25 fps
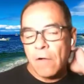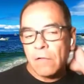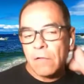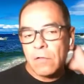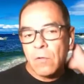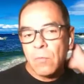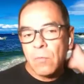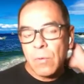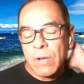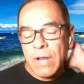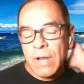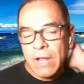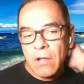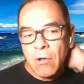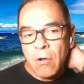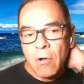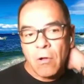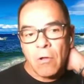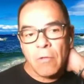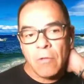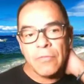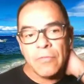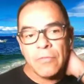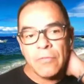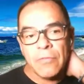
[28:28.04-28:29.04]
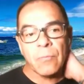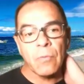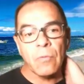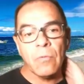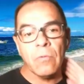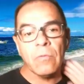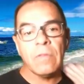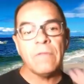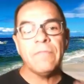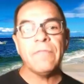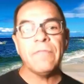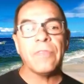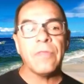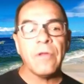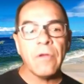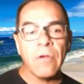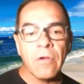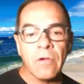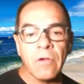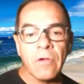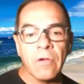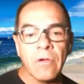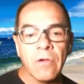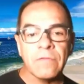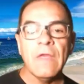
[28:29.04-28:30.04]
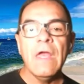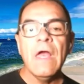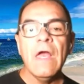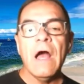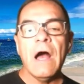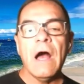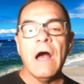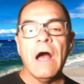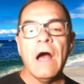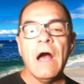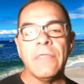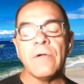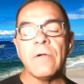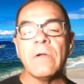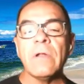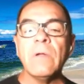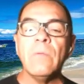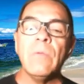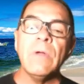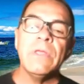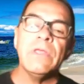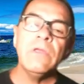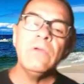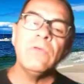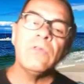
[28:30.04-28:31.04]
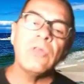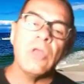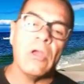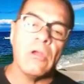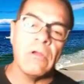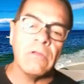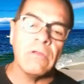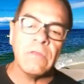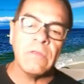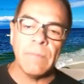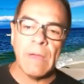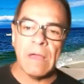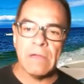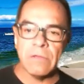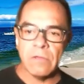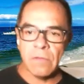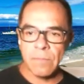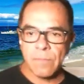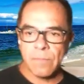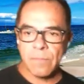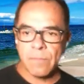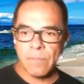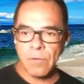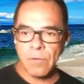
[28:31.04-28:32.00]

follow what I call the rule of thirds. A third of what you share is about your